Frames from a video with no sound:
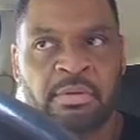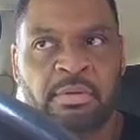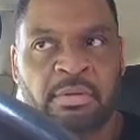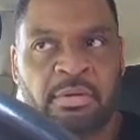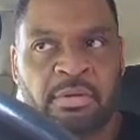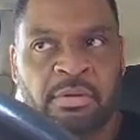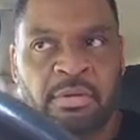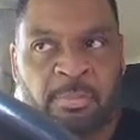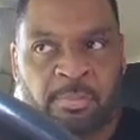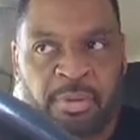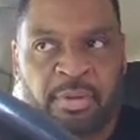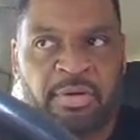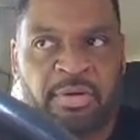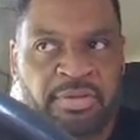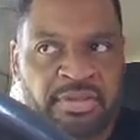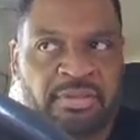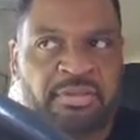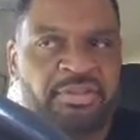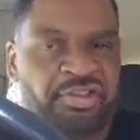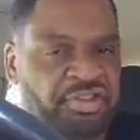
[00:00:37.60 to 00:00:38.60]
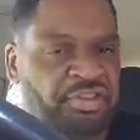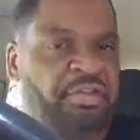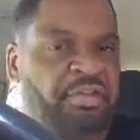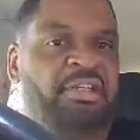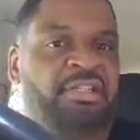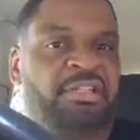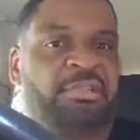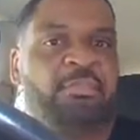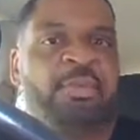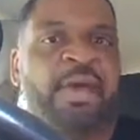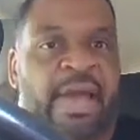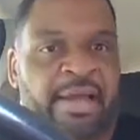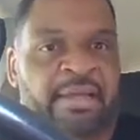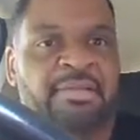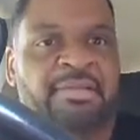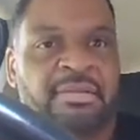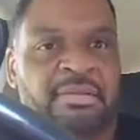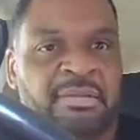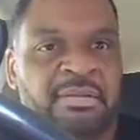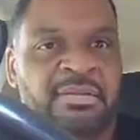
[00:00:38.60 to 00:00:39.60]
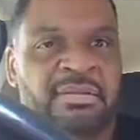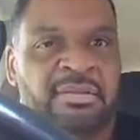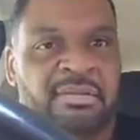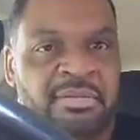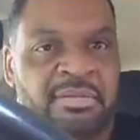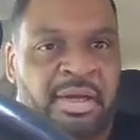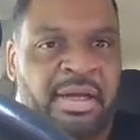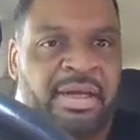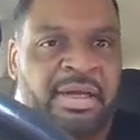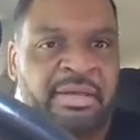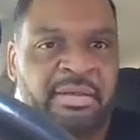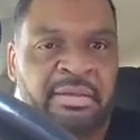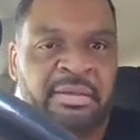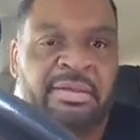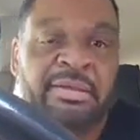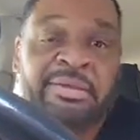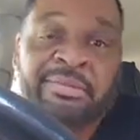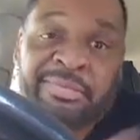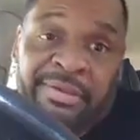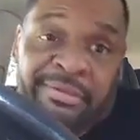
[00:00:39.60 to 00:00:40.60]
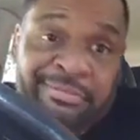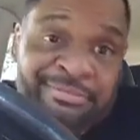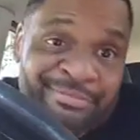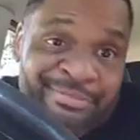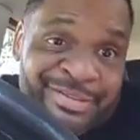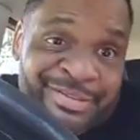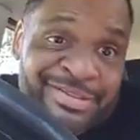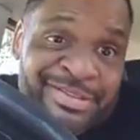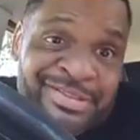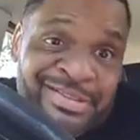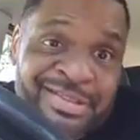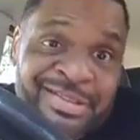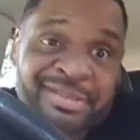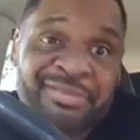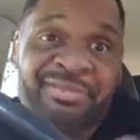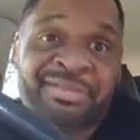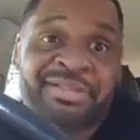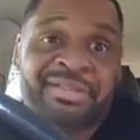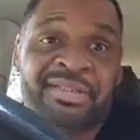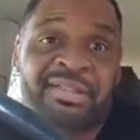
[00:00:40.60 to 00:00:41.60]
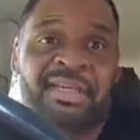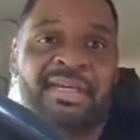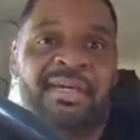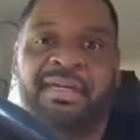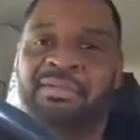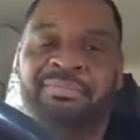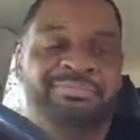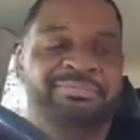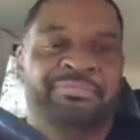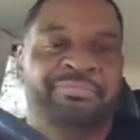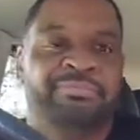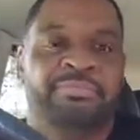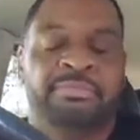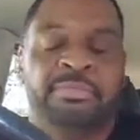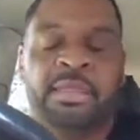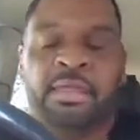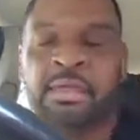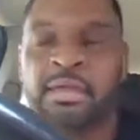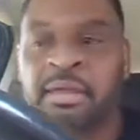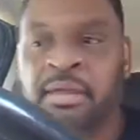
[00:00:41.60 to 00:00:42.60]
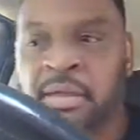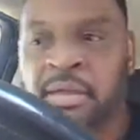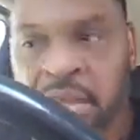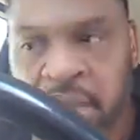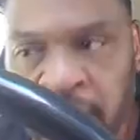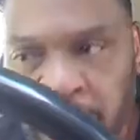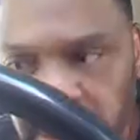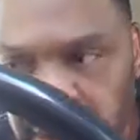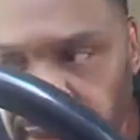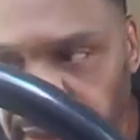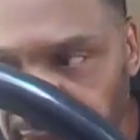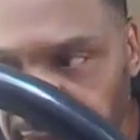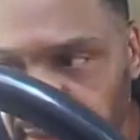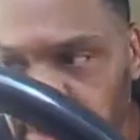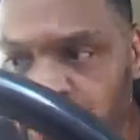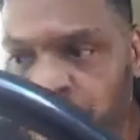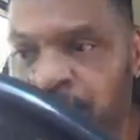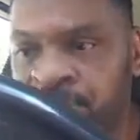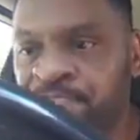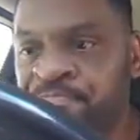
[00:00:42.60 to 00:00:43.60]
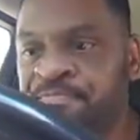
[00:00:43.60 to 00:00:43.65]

the person should expect, right? What you see is what you get. That